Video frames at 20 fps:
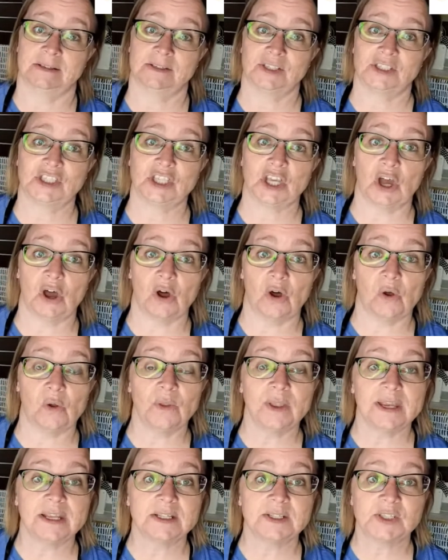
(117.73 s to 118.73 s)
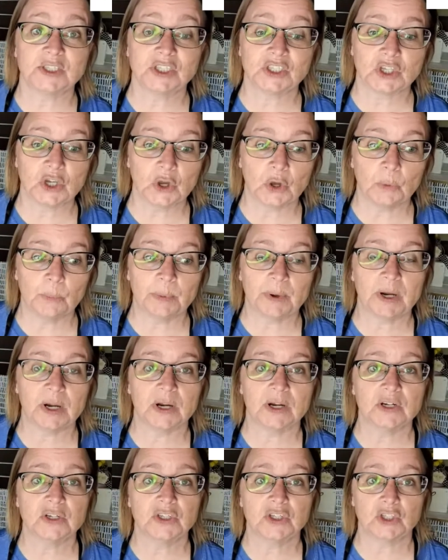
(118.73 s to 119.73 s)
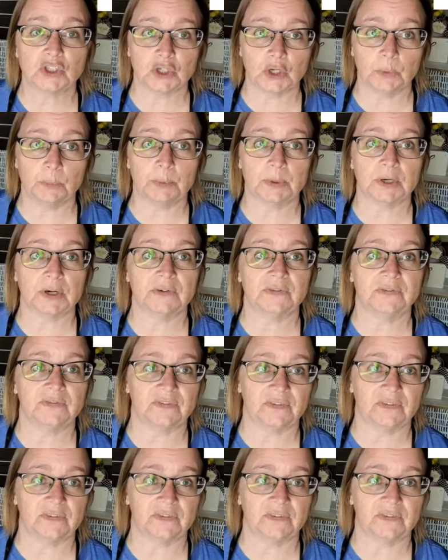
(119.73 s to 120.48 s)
So it's super, super